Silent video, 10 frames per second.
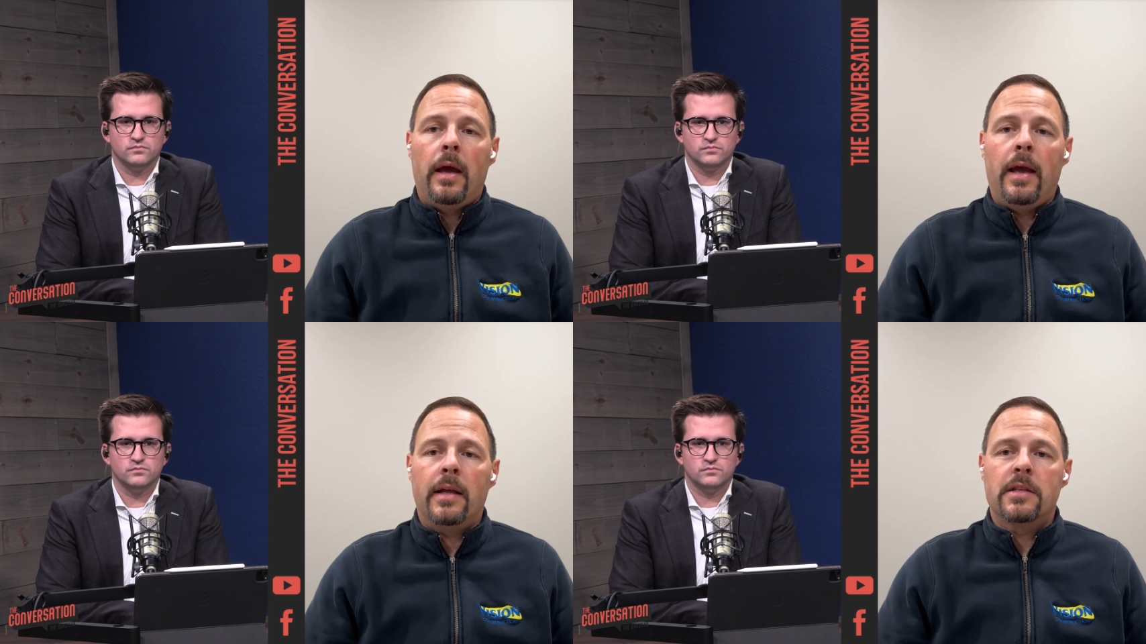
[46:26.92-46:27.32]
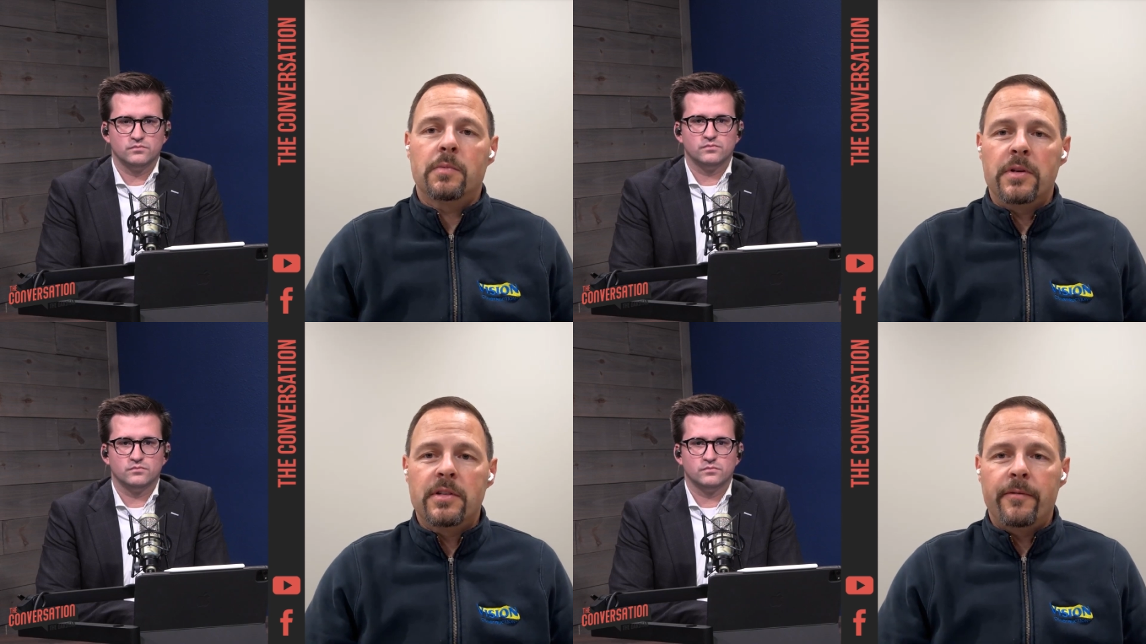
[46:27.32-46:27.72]
Speaker 1: and
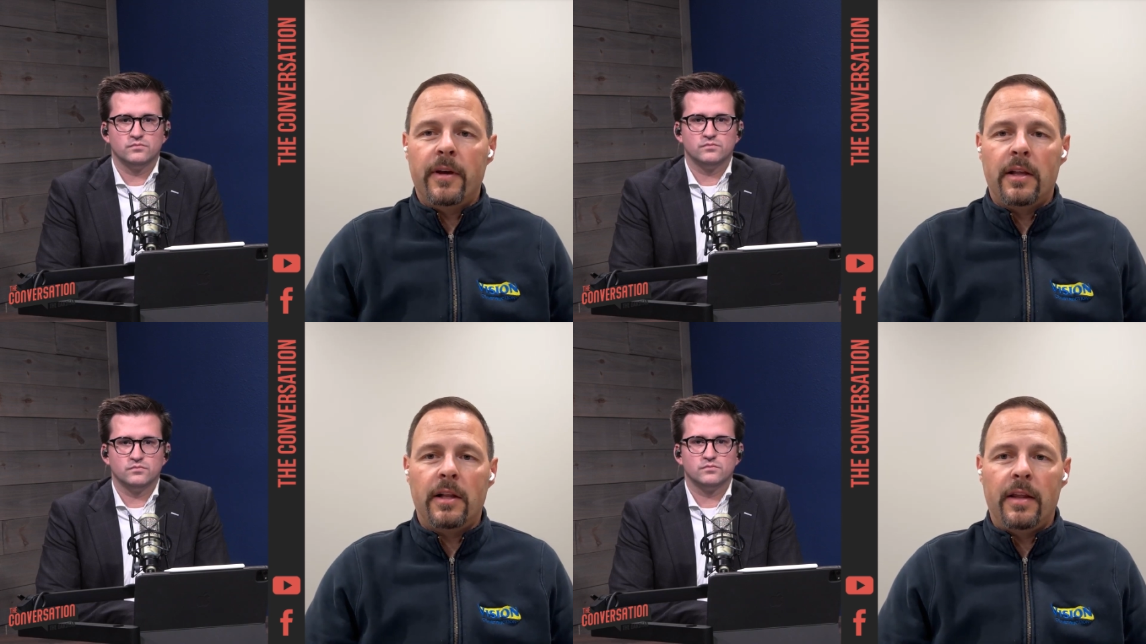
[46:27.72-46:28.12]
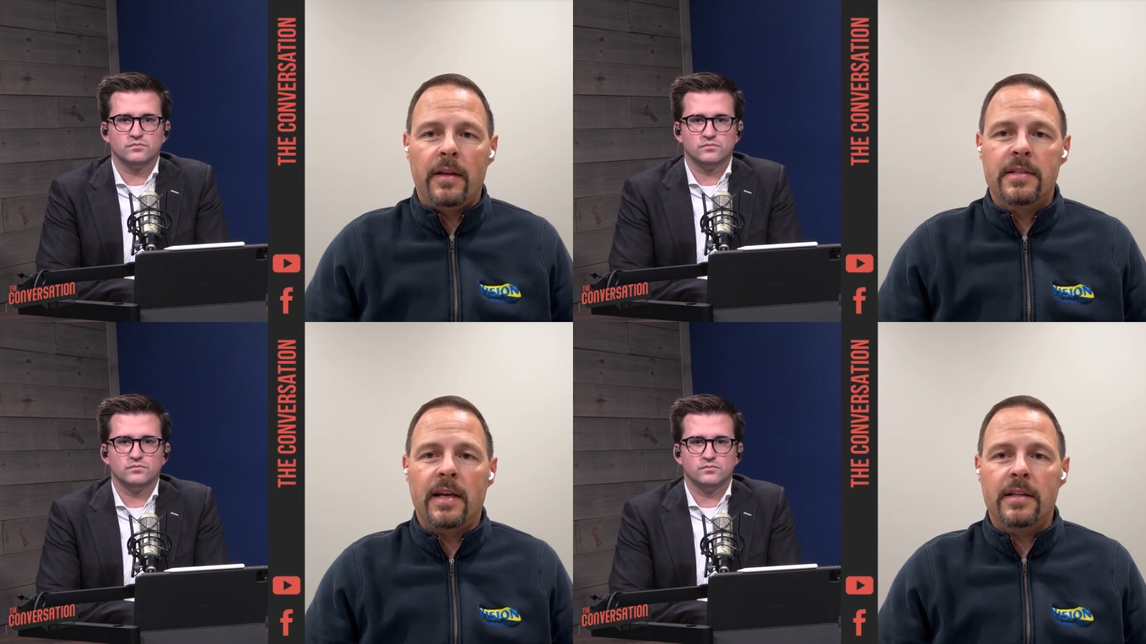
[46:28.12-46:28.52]
specifically
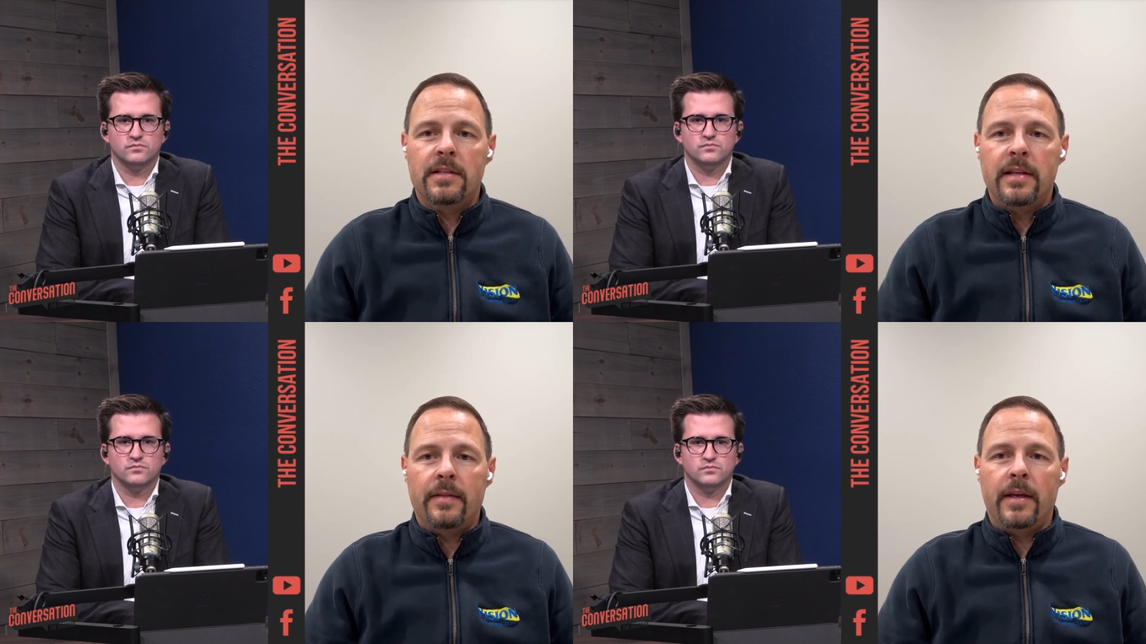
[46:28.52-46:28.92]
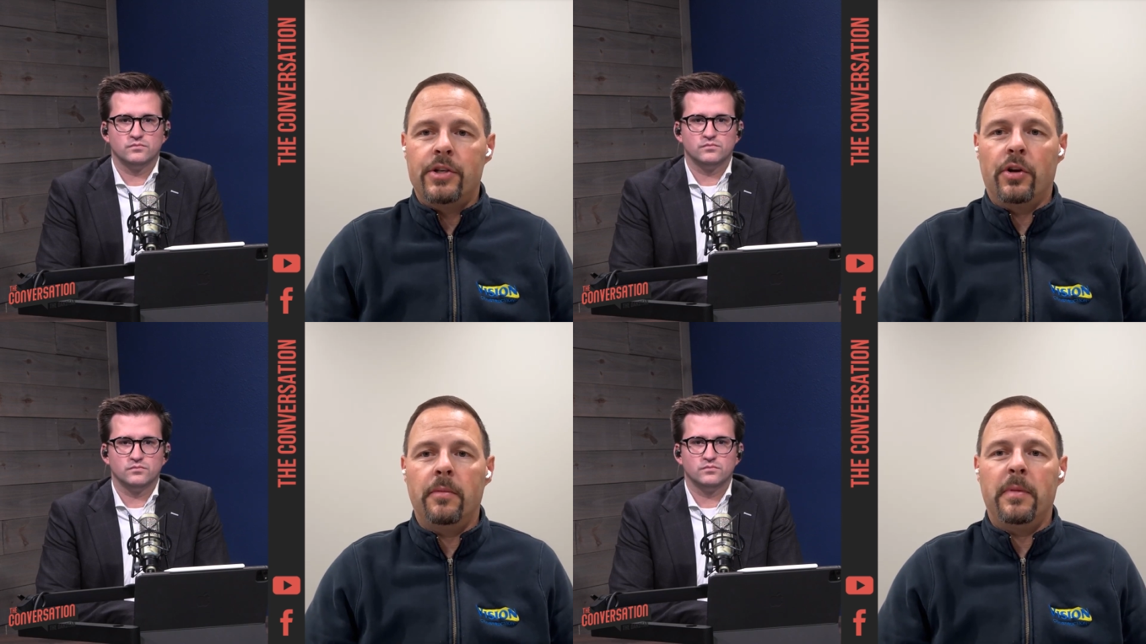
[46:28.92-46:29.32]
in the sense that they
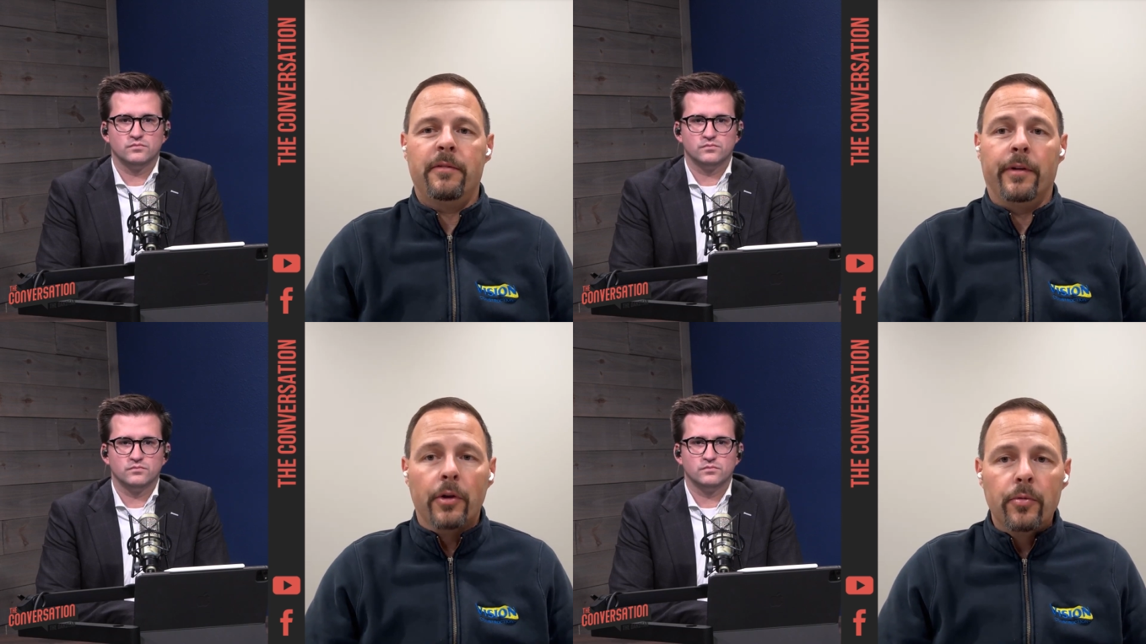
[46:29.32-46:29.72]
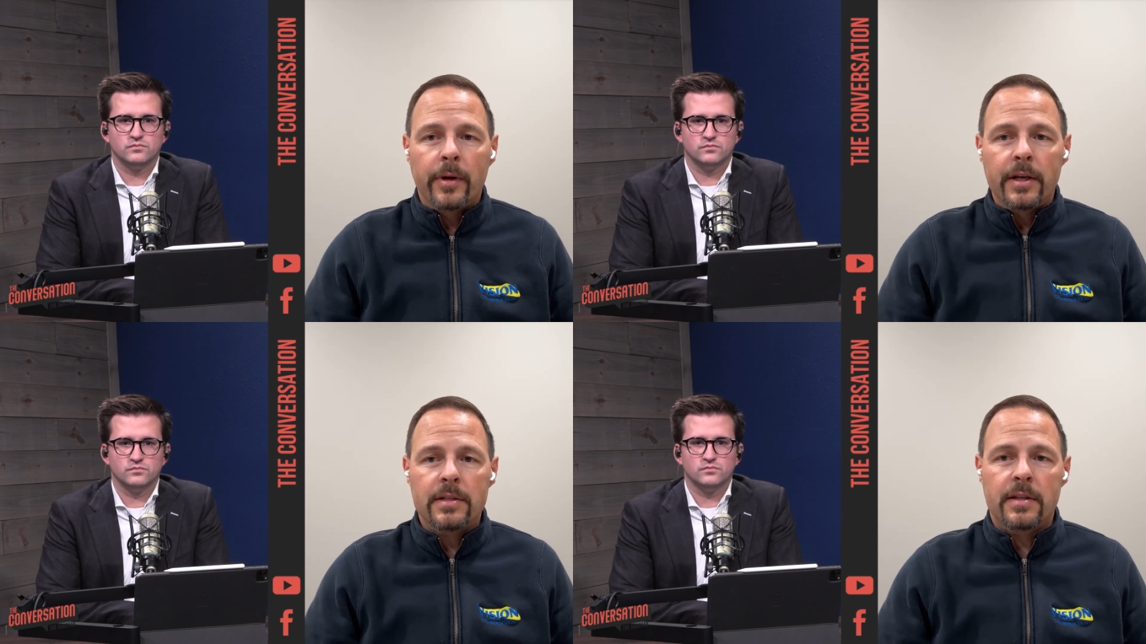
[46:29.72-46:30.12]
shouldn't be
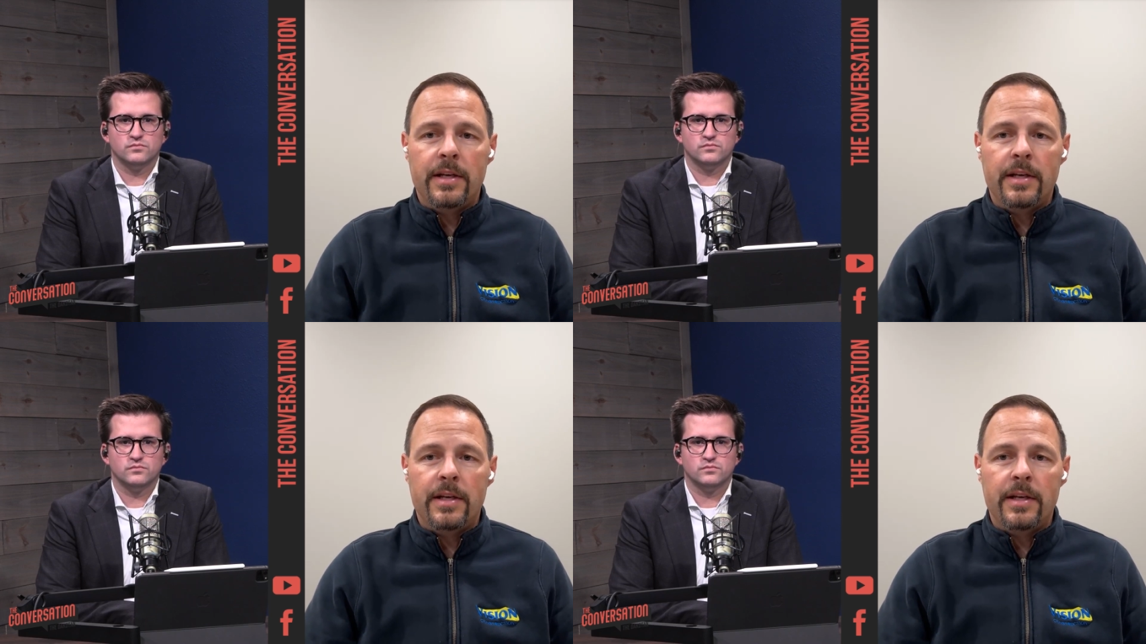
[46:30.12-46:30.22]
voluminous.